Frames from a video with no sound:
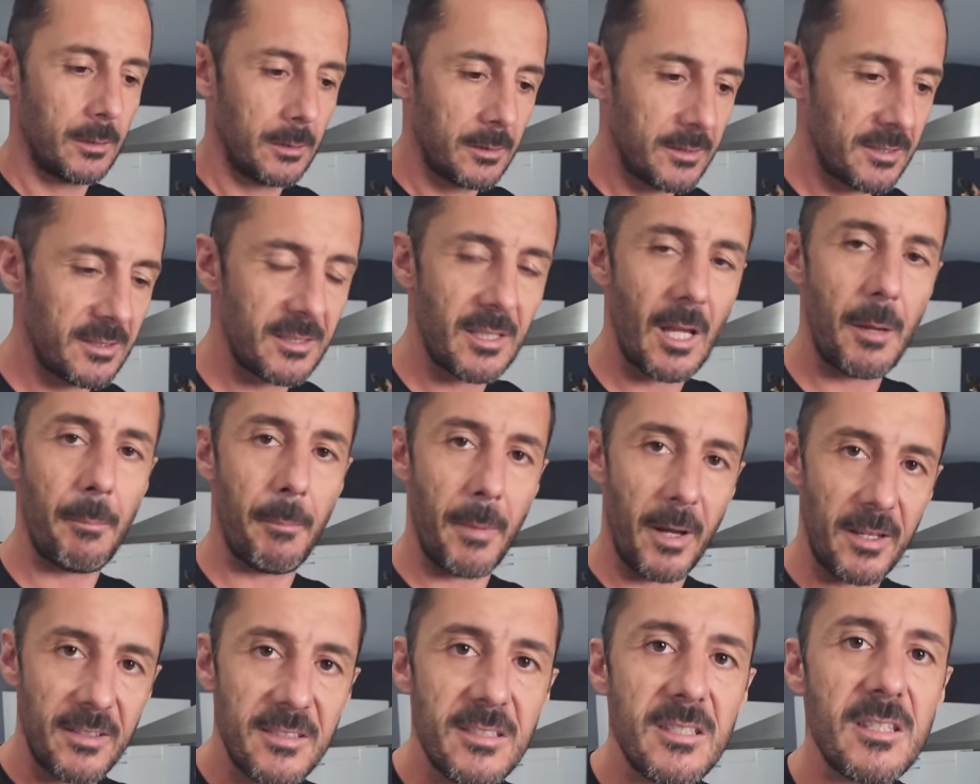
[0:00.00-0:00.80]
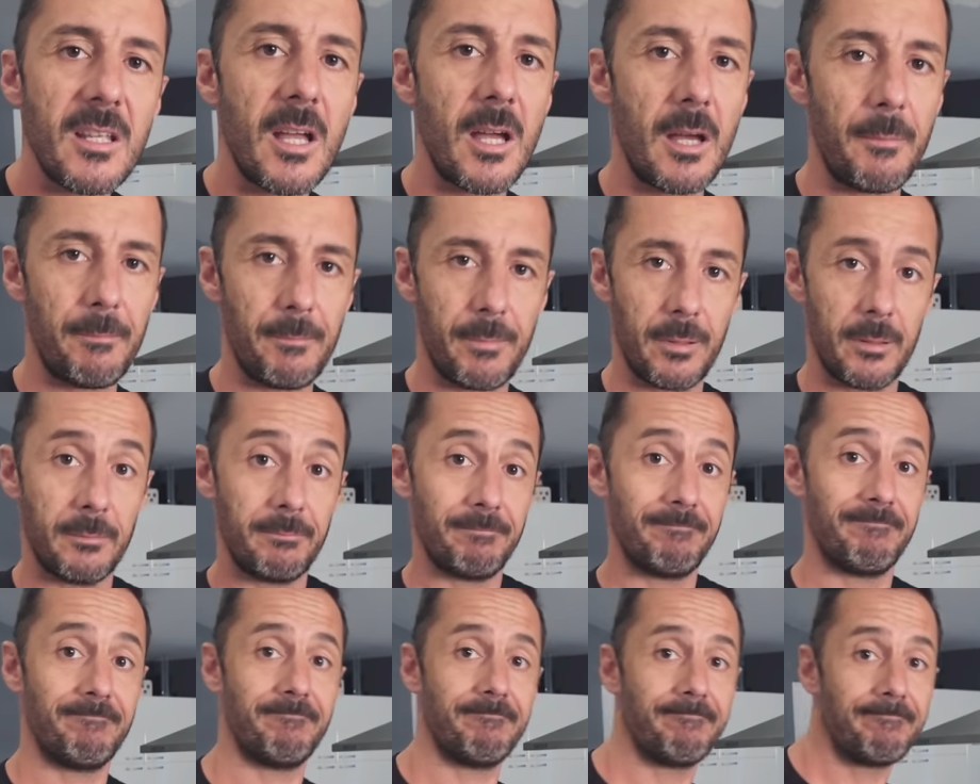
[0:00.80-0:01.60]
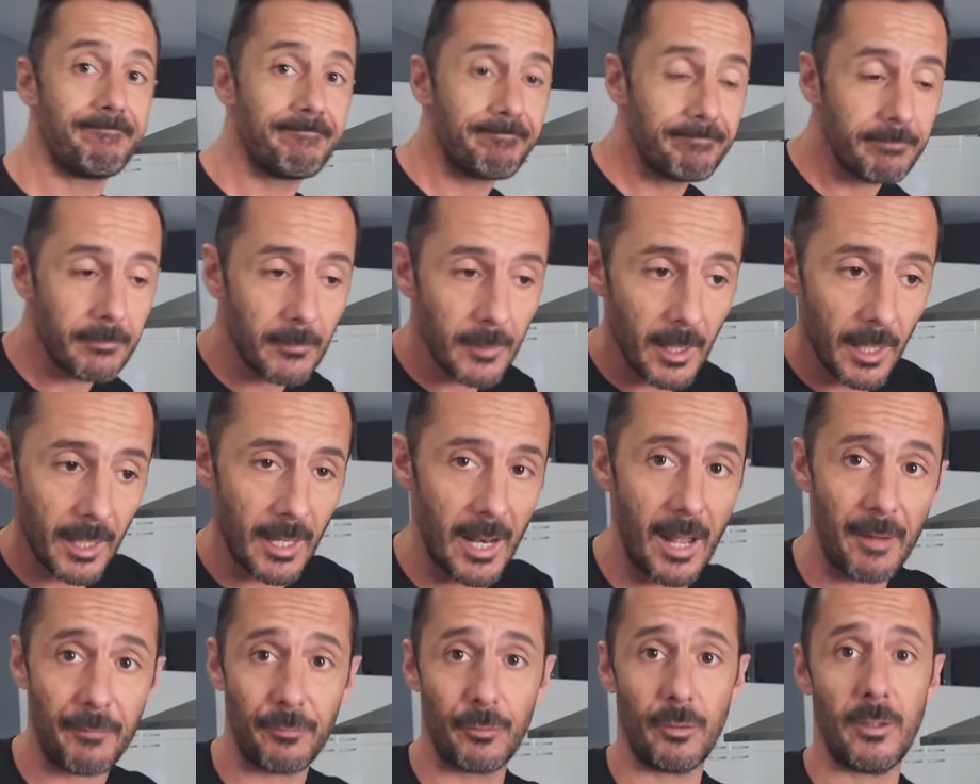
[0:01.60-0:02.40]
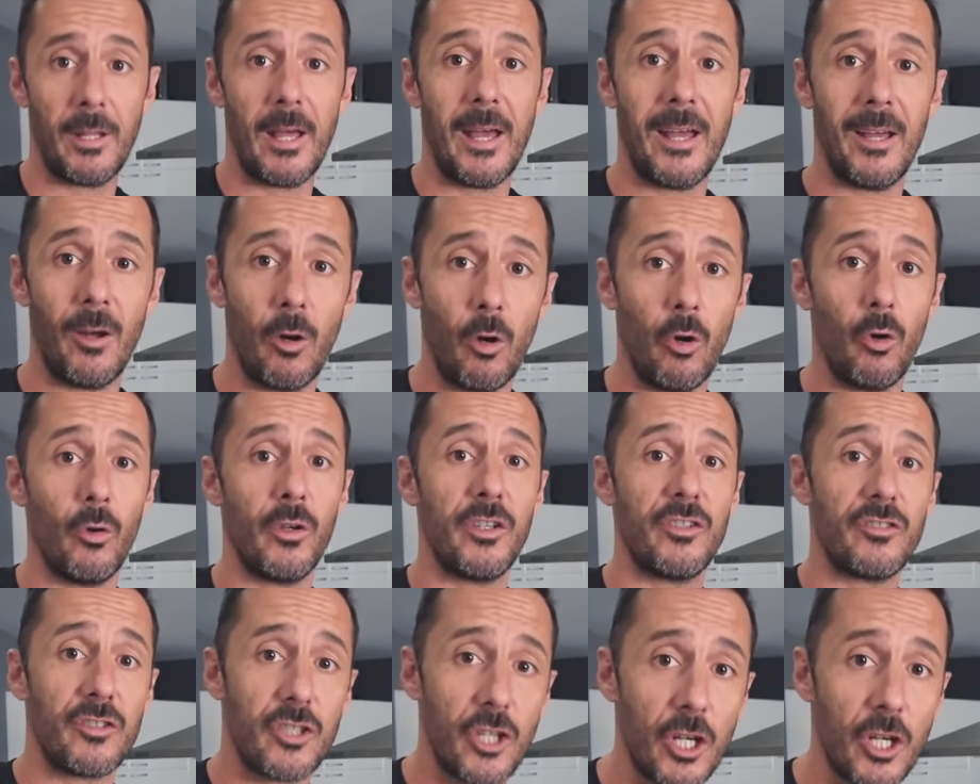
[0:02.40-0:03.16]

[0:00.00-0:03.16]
step by step. And after that, oh, it's